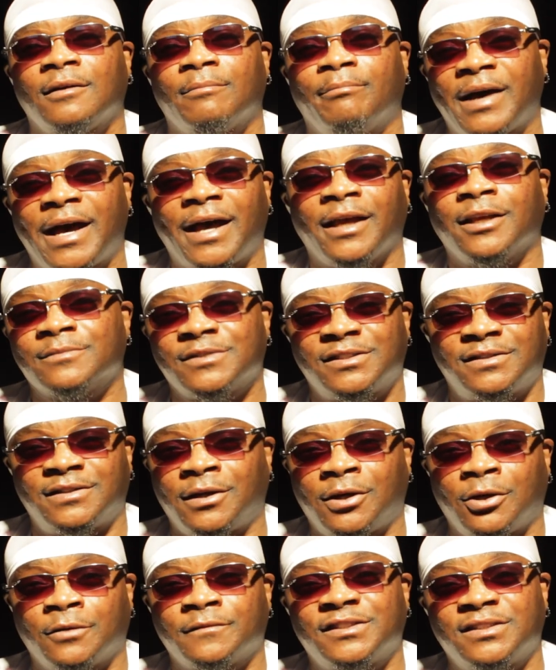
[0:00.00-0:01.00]
by
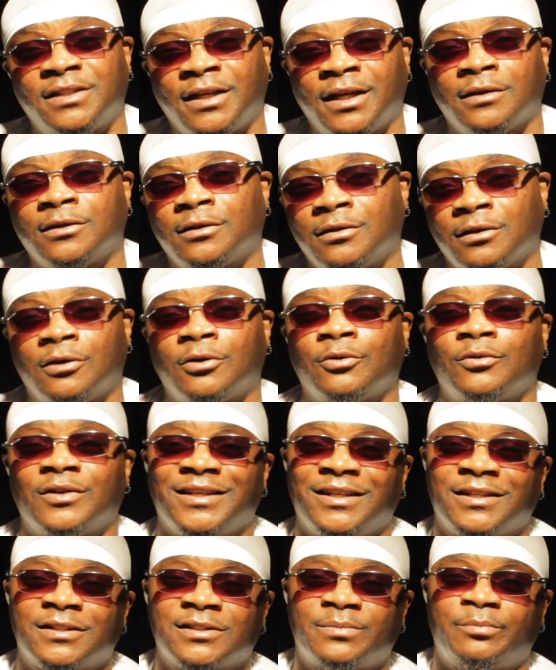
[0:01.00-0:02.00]
himself, stand alone
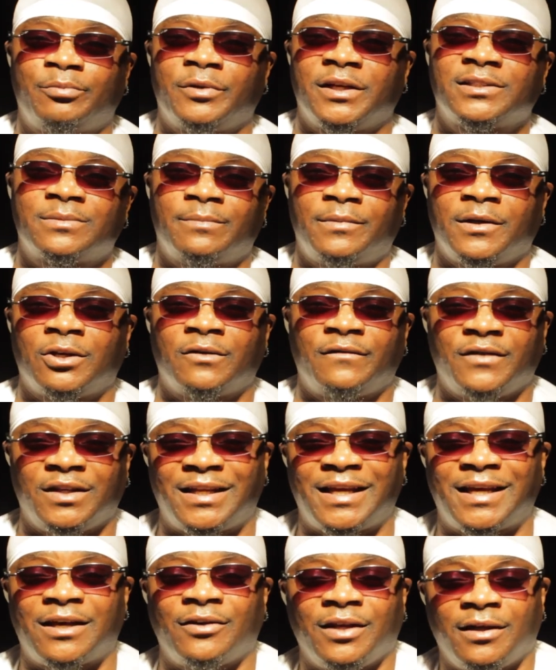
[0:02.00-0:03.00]
against Bricks Belvy
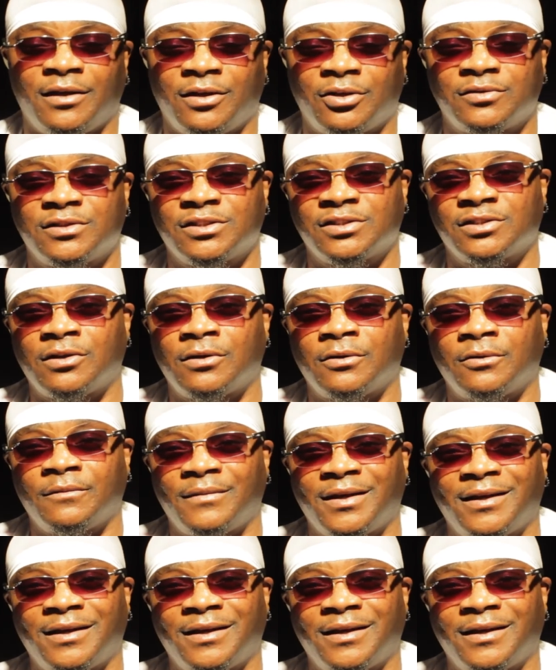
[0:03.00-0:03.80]
and how he held his own,